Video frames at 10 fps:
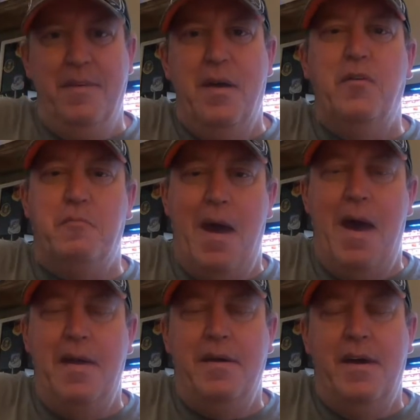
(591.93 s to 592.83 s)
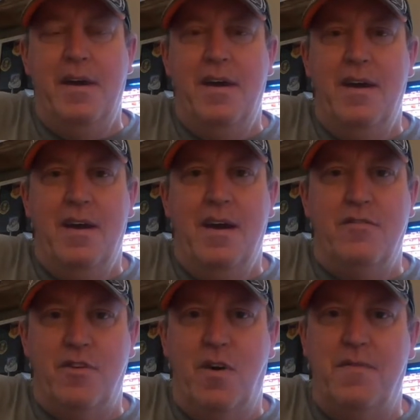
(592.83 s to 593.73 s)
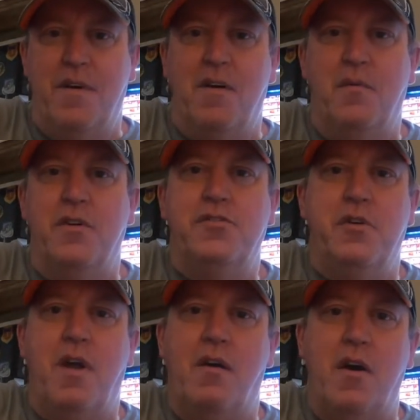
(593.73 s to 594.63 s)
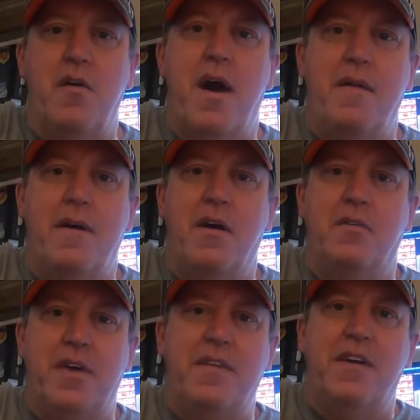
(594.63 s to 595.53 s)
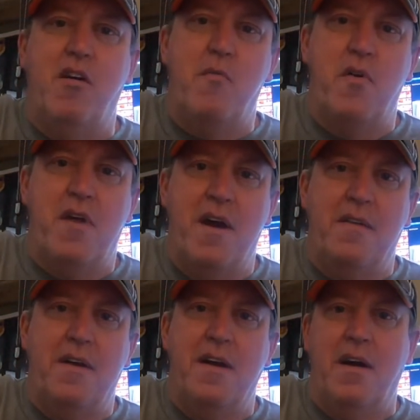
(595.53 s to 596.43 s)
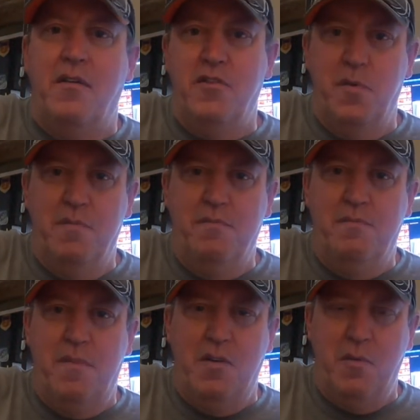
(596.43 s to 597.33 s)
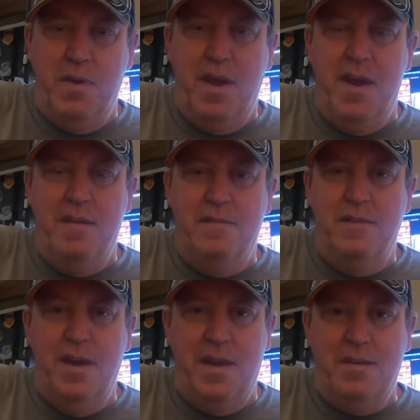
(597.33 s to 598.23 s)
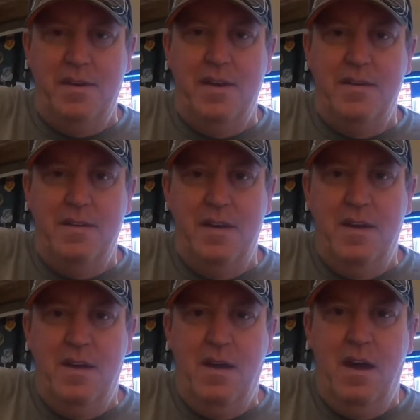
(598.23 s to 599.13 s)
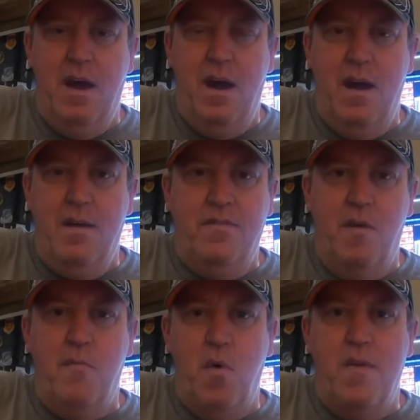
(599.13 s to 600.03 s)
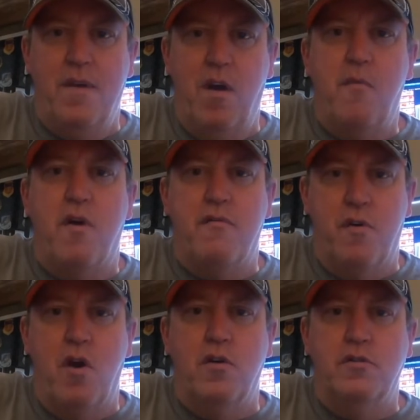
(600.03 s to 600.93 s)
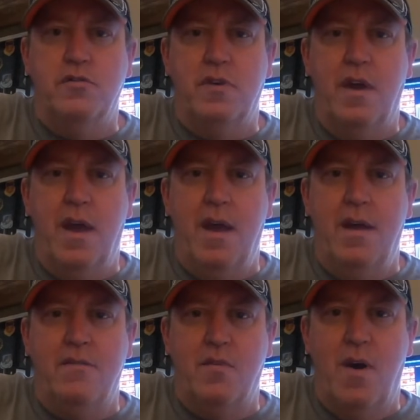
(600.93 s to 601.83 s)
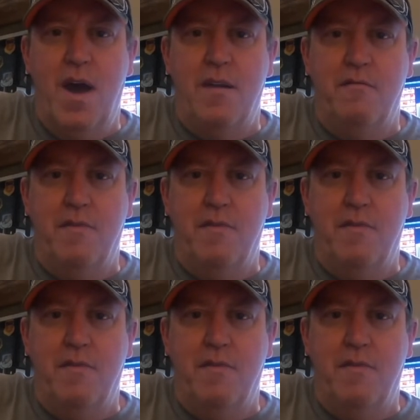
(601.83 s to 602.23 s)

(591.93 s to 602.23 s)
it was bad. And so I thought, well, shoot, I'll go down there. I'll take the GoPro down there. I'll do it again. And I did. At some point, the GoPro froze, and so I had a